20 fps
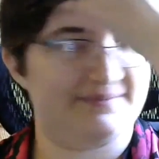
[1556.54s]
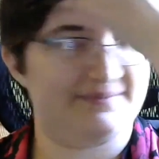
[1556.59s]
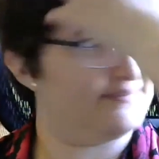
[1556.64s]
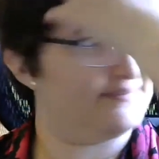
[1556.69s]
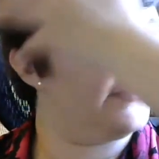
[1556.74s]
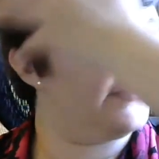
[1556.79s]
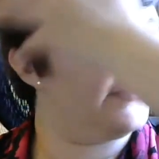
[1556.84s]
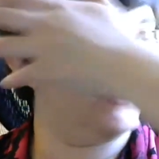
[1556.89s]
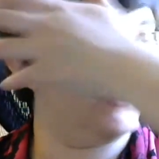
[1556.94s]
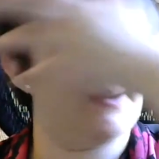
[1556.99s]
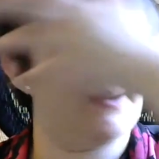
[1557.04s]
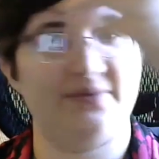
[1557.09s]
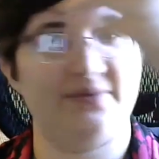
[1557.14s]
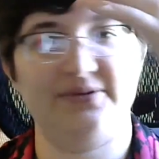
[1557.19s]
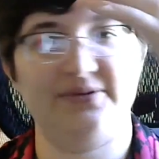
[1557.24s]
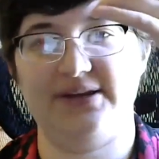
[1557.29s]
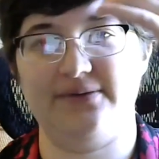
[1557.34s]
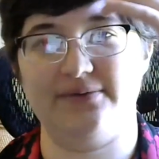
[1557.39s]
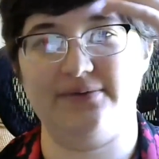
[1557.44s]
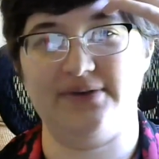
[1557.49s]
Like,
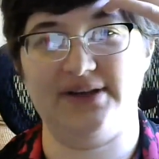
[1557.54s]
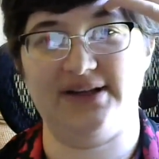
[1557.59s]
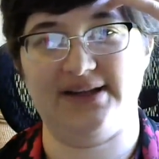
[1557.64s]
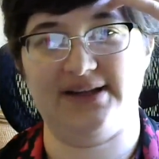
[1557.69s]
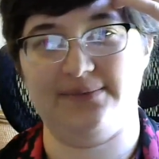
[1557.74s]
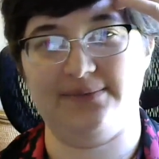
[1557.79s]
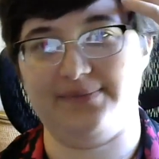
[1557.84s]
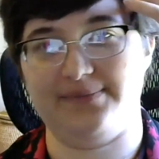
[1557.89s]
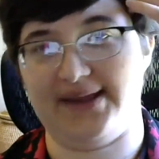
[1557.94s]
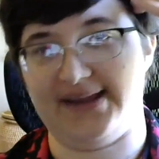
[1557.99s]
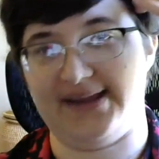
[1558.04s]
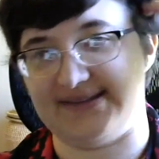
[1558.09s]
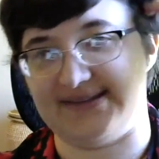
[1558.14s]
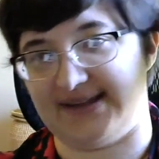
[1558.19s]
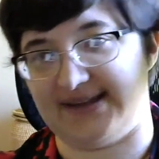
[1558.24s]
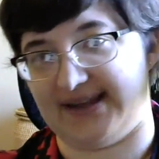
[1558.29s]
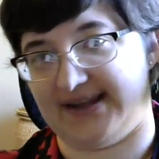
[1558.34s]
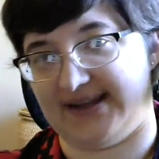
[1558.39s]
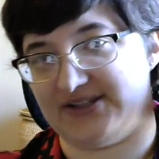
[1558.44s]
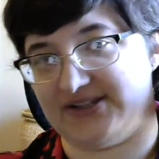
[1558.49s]
only really basic
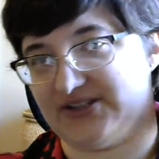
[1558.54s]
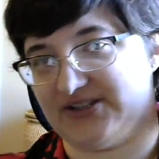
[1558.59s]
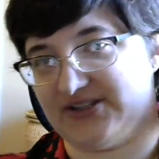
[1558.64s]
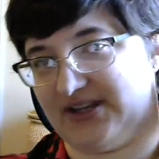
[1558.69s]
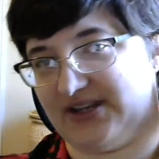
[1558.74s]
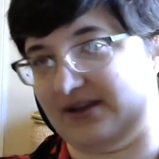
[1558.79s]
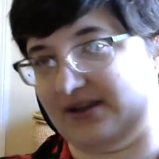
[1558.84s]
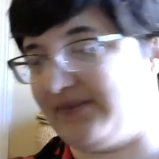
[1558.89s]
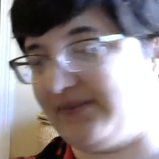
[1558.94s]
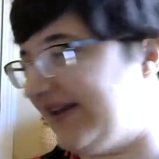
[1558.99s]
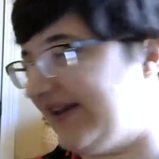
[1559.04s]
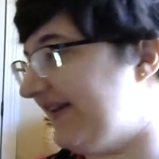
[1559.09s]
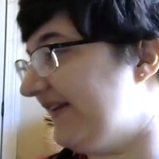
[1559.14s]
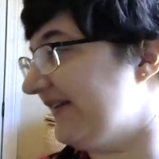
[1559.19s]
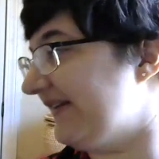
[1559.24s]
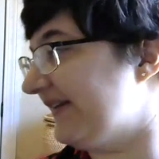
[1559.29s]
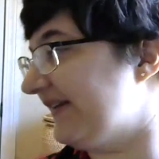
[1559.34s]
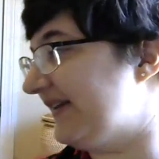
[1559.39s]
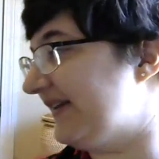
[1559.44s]
HTML.